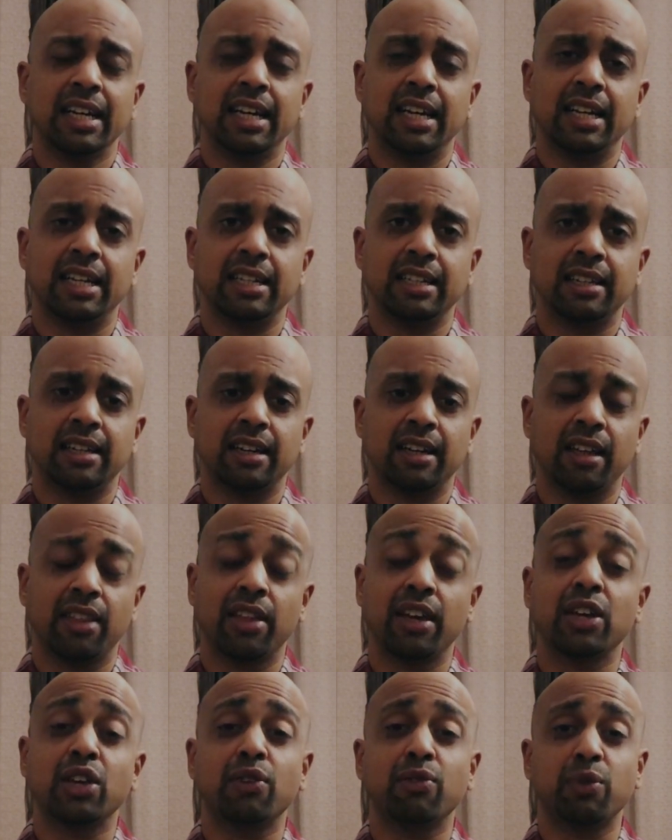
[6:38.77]
And
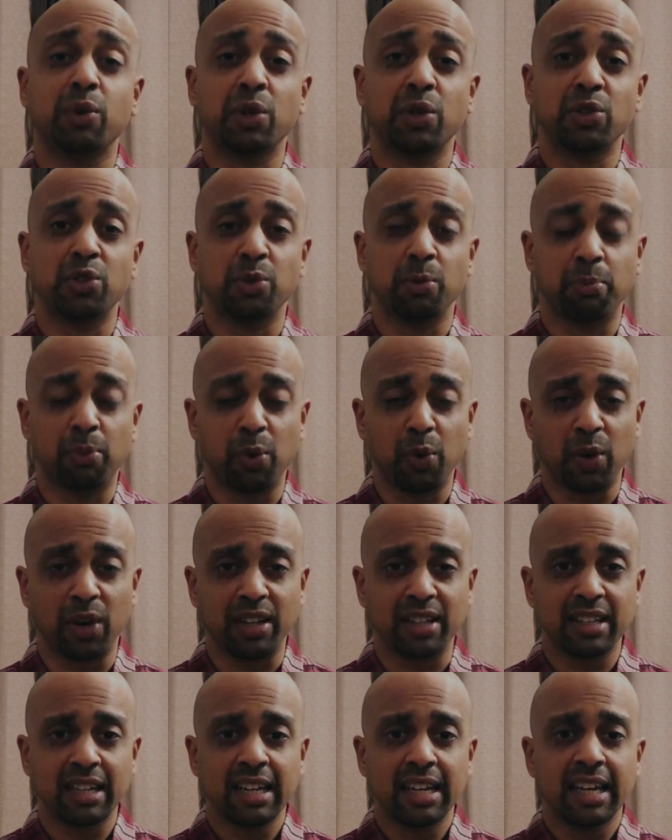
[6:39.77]
thank you for your support,
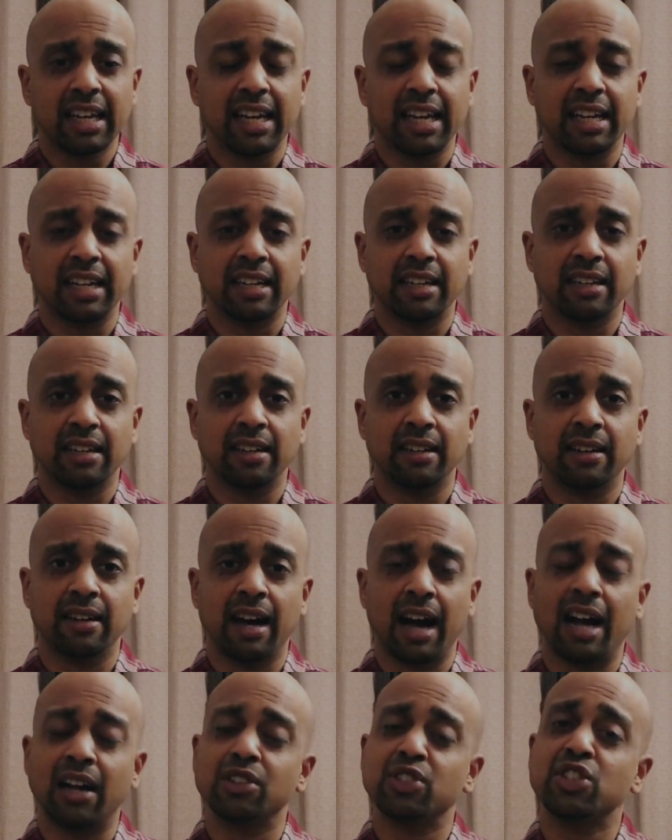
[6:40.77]
and
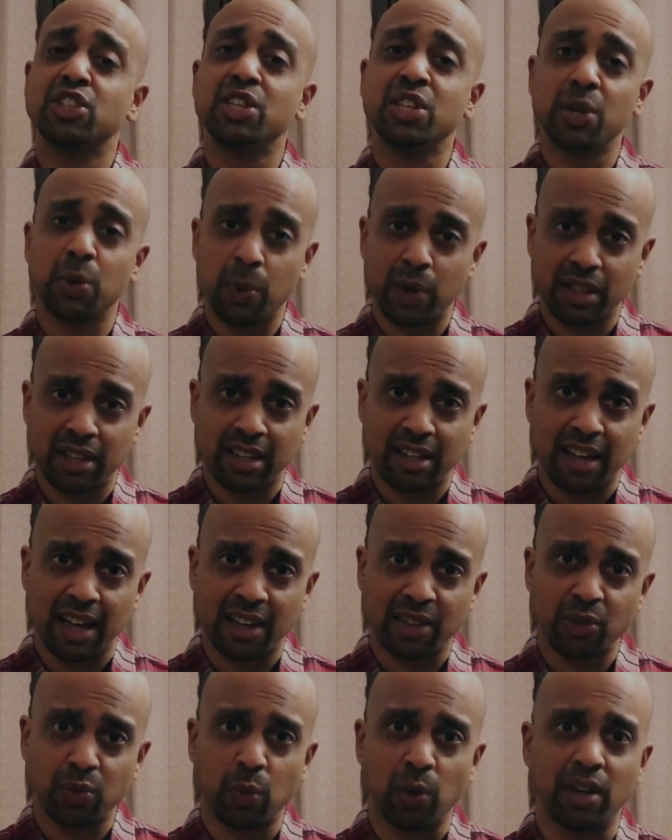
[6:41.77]
I'll see you in the
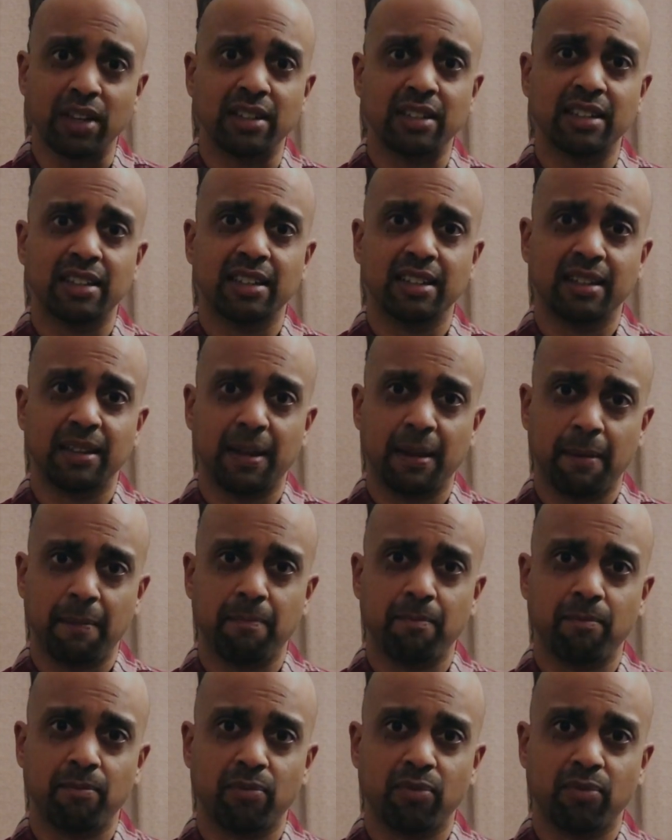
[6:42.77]
next one.